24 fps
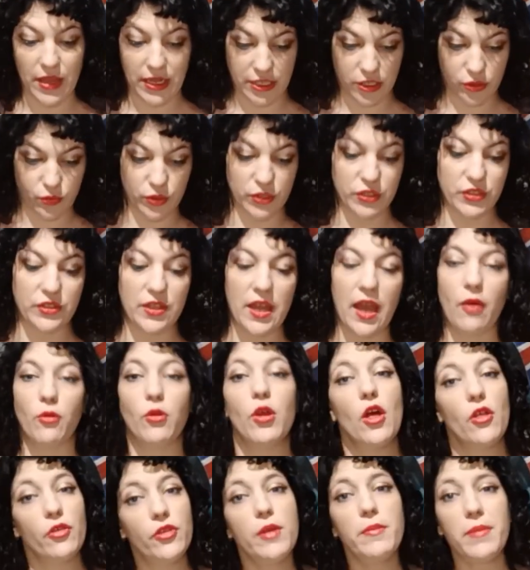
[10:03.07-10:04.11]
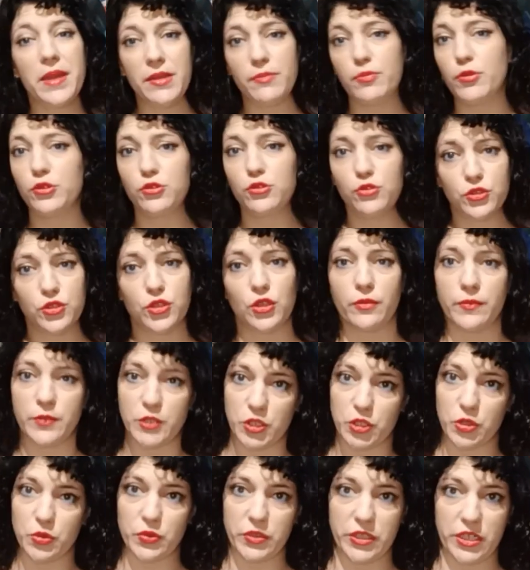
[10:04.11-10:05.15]
that it was now the main producer of
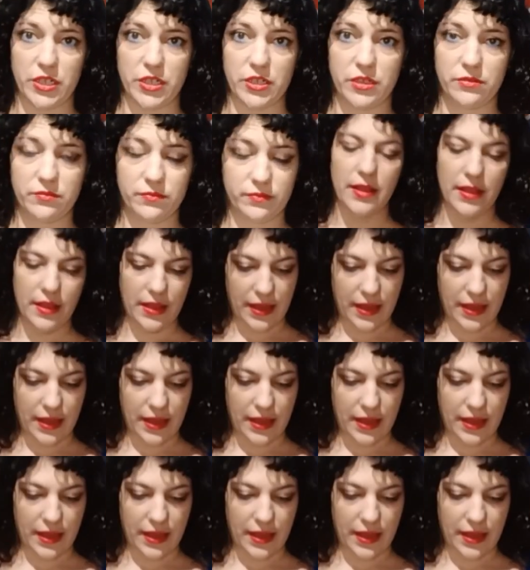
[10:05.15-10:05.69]
sugar.